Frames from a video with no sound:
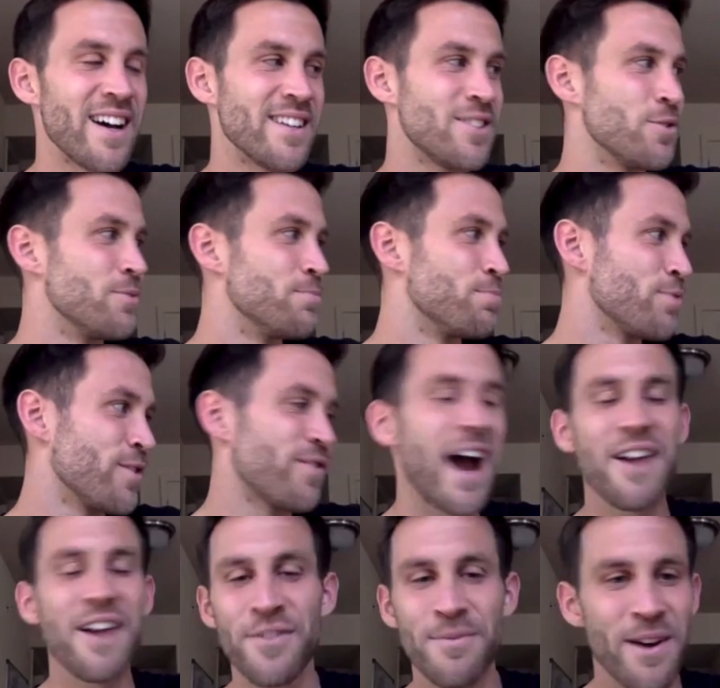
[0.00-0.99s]
to
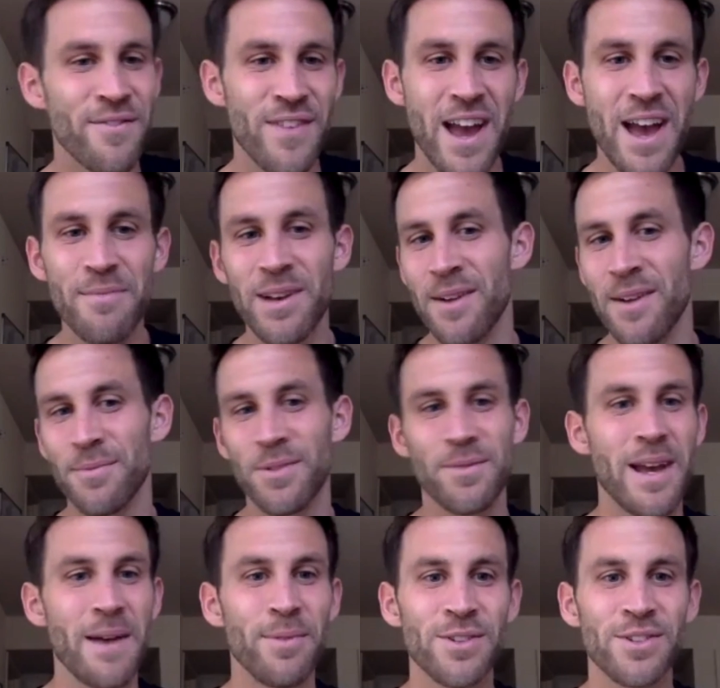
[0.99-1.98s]
provide for my family? I'm going to
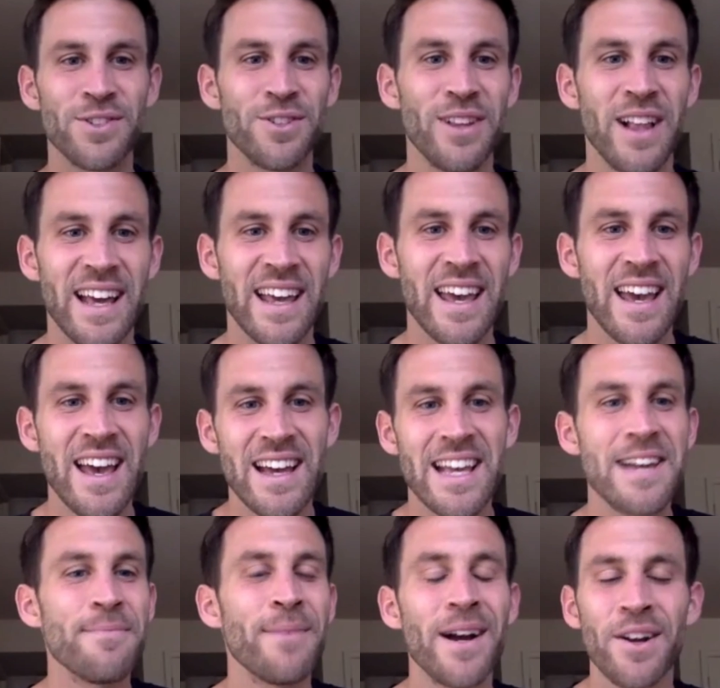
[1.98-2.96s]
be able to like
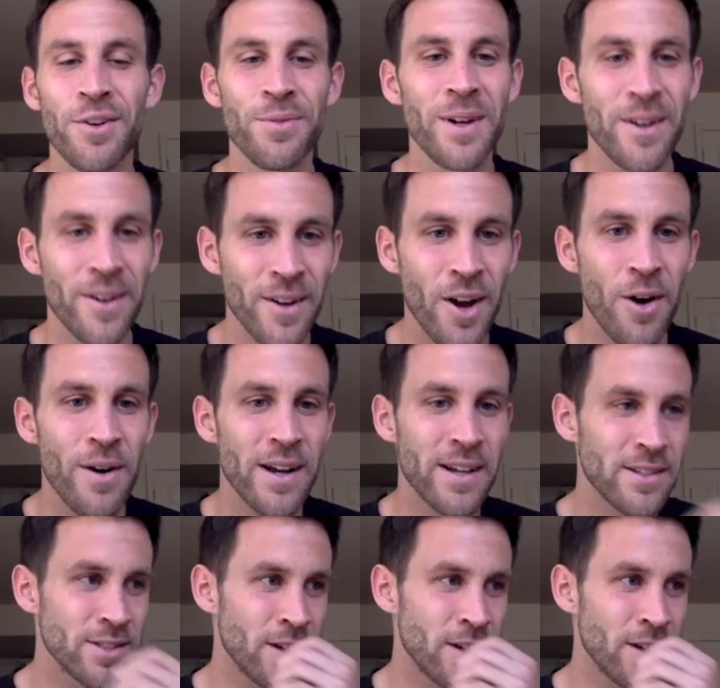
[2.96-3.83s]
keep my career going.